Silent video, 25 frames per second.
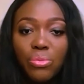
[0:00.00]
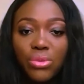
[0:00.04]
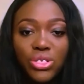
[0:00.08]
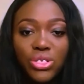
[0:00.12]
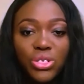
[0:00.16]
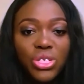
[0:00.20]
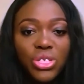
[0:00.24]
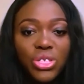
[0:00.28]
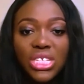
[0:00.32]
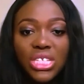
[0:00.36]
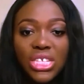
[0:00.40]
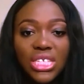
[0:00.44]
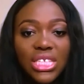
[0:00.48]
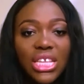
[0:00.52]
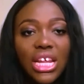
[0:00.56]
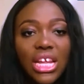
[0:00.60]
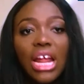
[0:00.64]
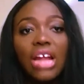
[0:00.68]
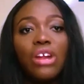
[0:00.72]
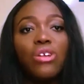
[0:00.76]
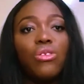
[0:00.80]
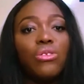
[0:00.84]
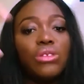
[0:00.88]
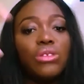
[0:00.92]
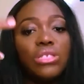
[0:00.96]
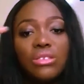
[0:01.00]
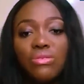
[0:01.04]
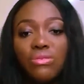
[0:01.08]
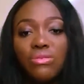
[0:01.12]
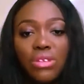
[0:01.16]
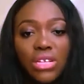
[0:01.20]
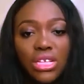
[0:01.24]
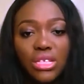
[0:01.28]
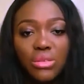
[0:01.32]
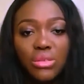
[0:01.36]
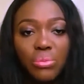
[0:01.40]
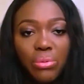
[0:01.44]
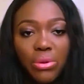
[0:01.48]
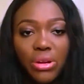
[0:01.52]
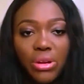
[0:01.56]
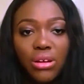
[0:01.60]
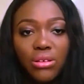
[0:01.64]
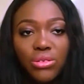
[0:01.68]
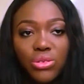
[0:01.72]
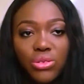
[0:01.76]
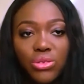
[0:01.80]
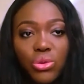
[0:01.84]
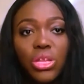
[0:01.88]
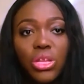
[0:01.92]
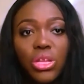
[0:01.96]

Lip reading: It's opportunities that are not evenly spread out.